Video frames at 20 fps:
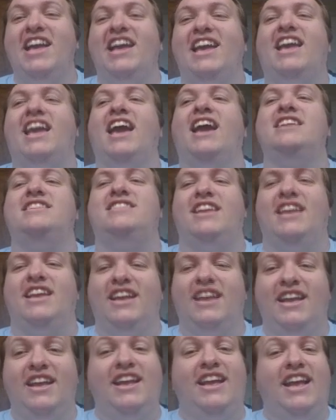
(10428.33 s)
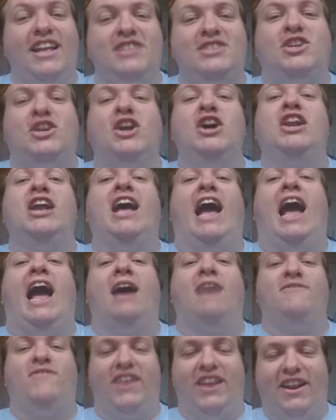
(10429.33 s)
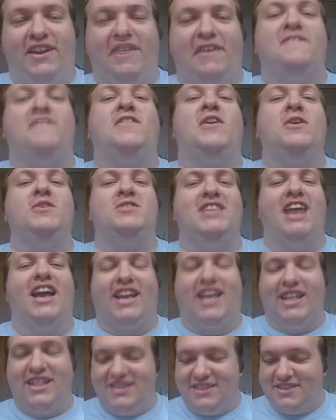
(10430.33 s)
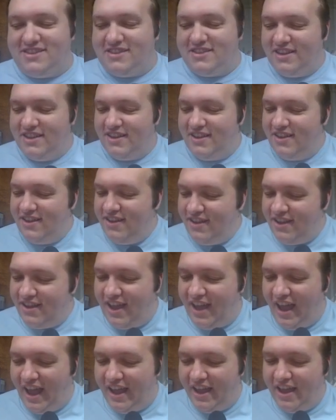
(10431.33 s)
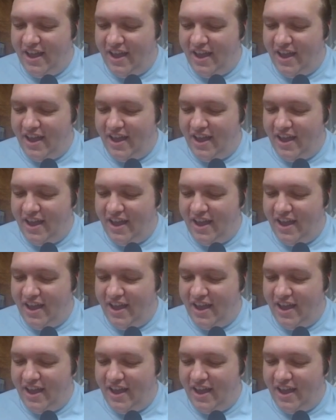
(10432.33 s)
Casey, it's gonna happen in a few seconds. Okay.